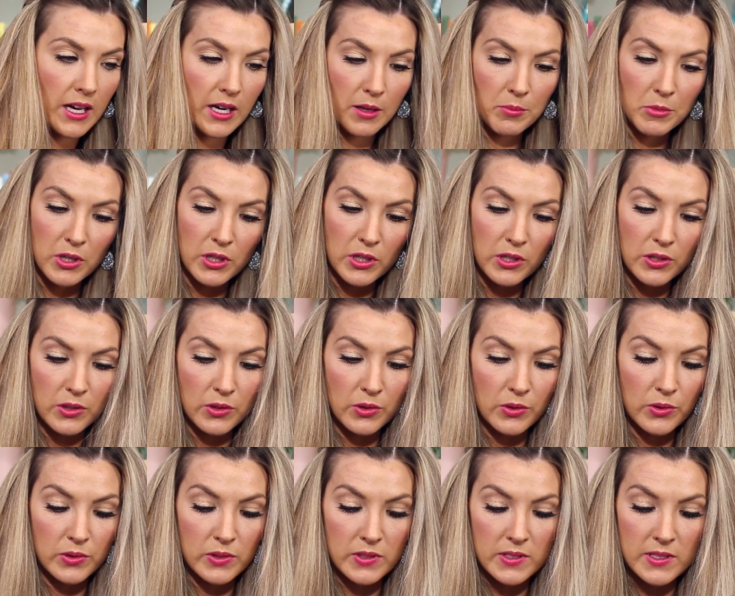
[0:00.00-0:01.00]
I'm going to
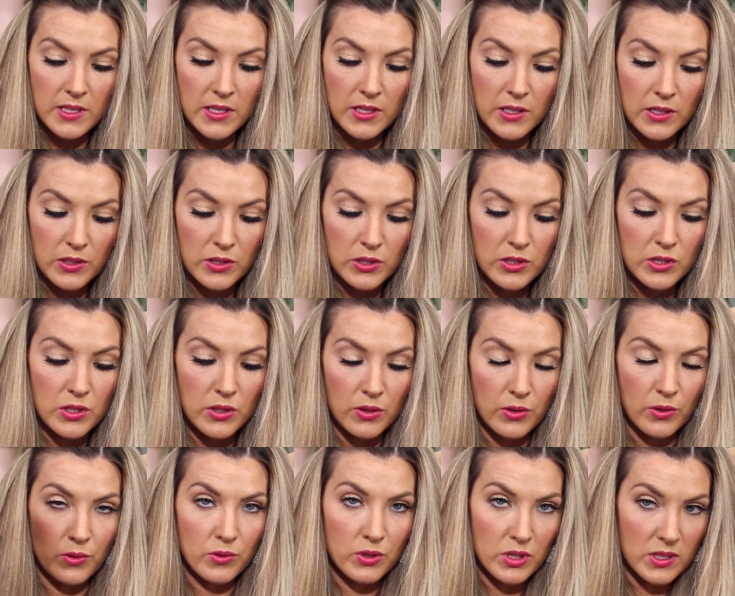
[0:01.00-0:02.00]
use
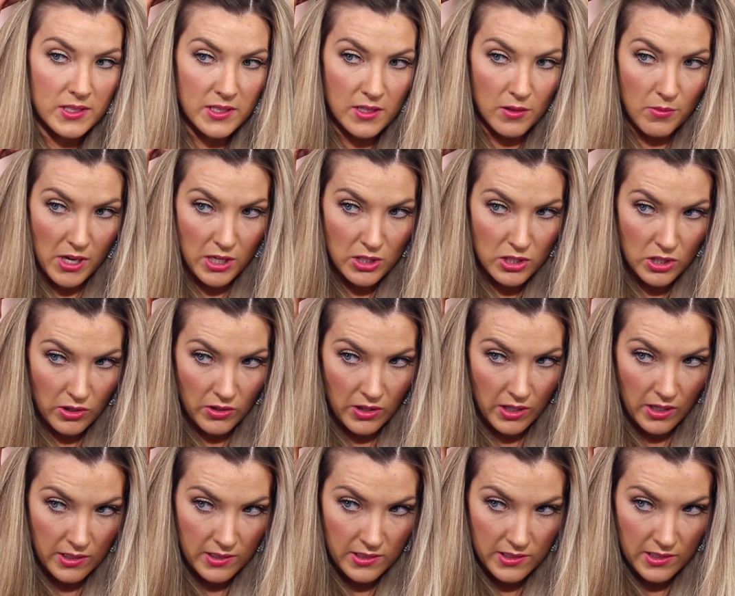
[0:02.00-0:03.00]
2 just to make sure
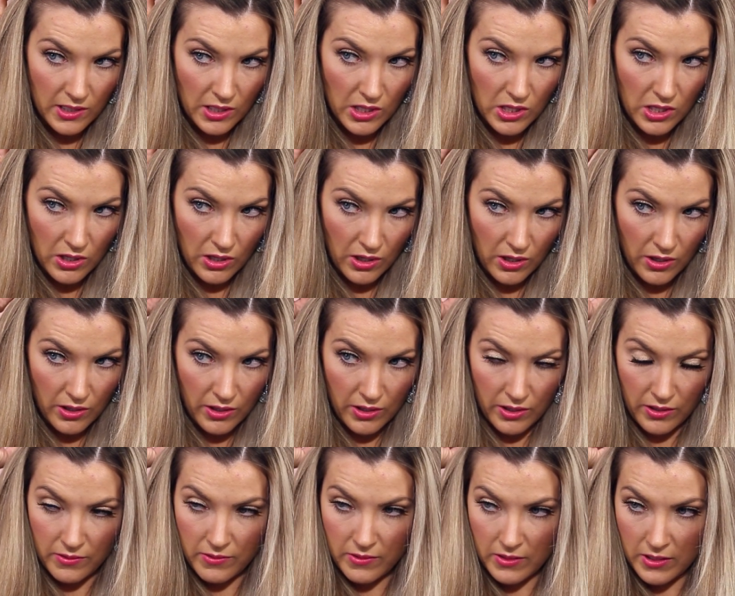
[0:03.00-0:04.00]
that it's secure
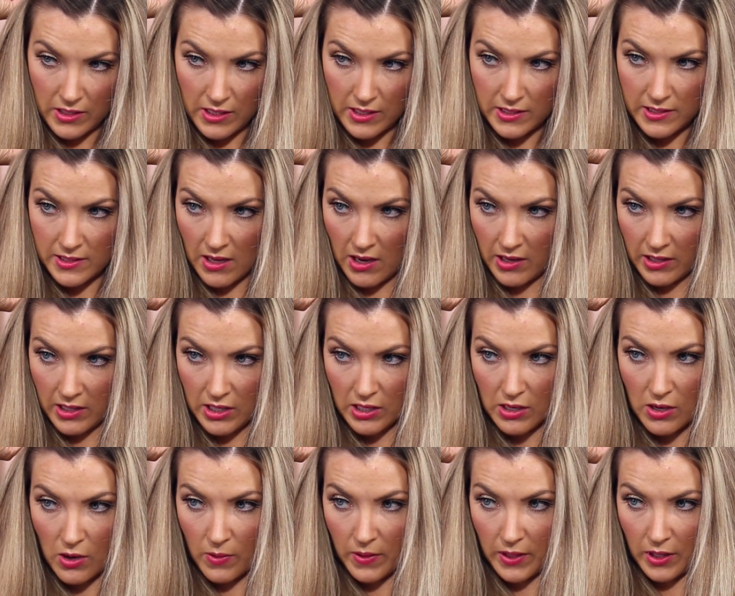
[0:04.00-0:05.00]
and it's not
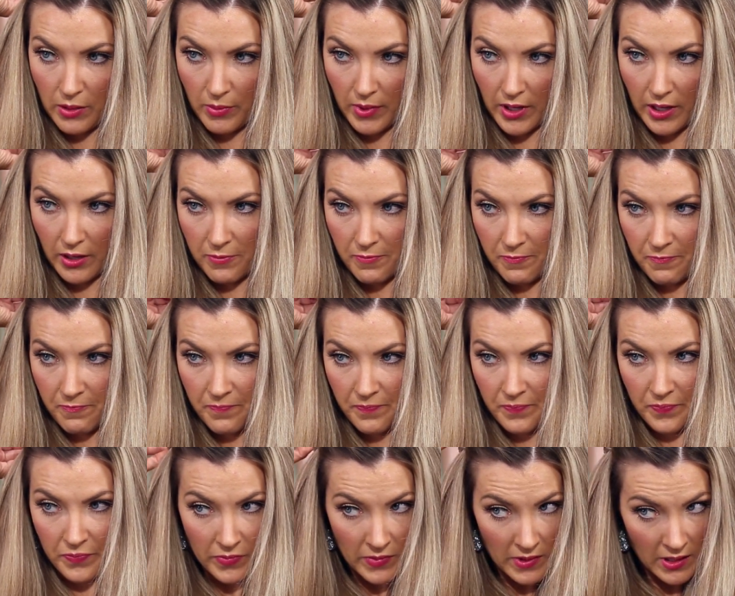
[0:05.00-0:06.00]
going to go anywhere.
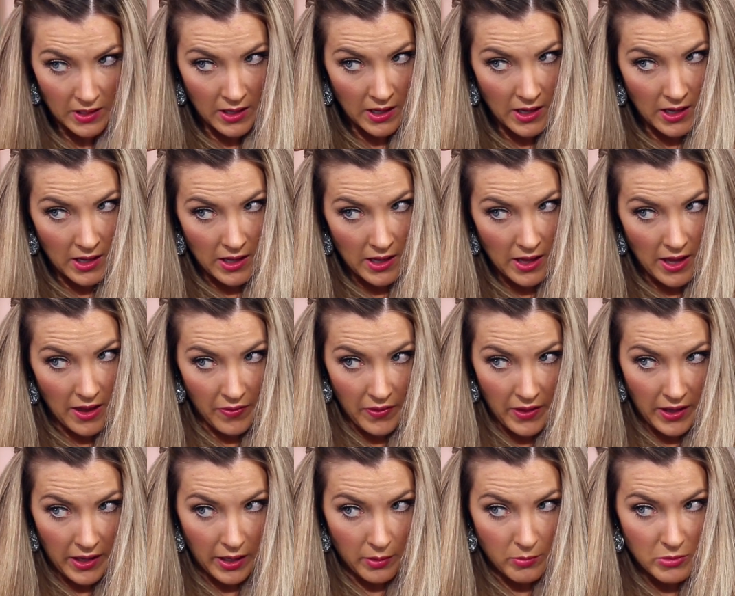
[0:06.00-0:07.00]
And
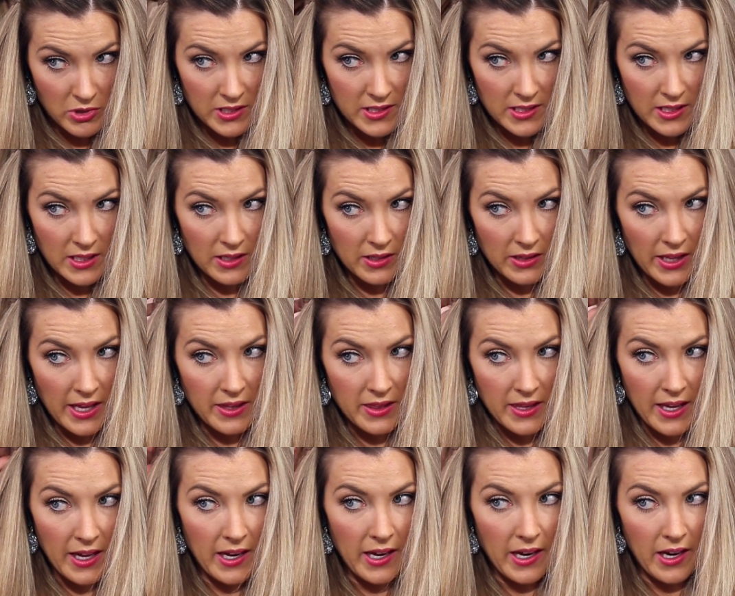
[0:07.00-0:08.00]
then I'm just going to let
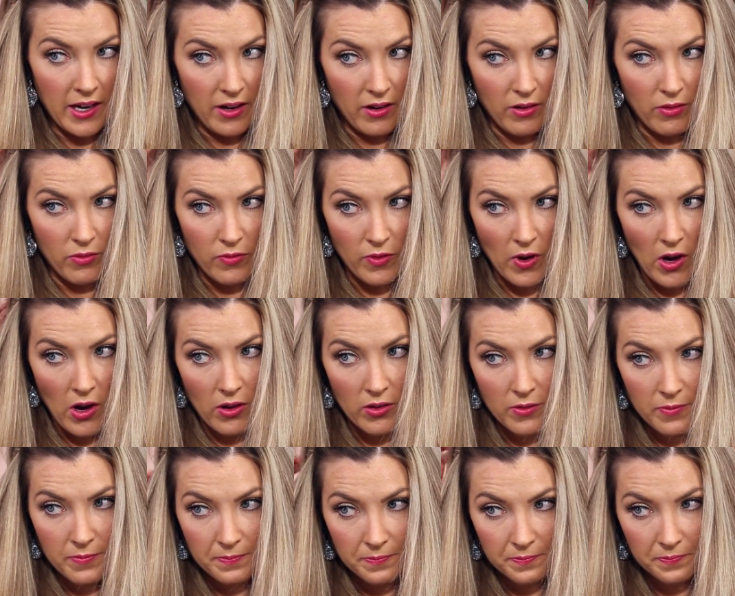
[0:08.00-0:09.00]
that hair
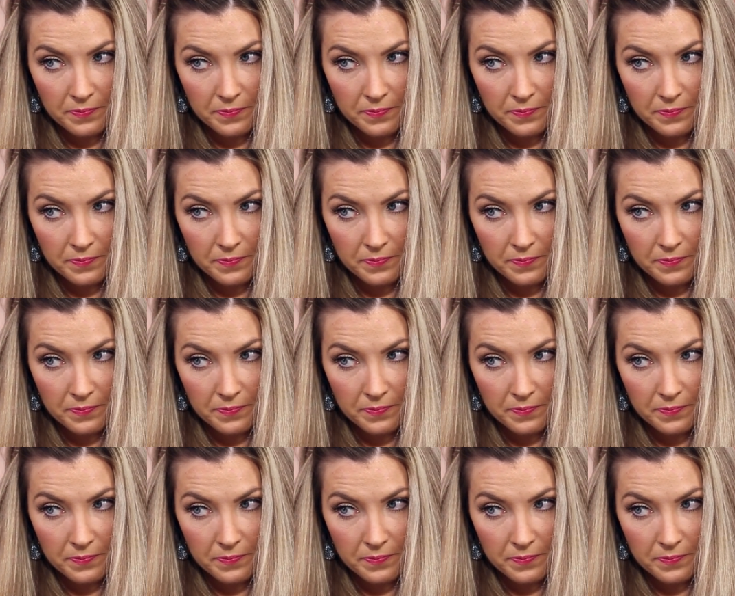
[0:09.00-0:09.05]
fall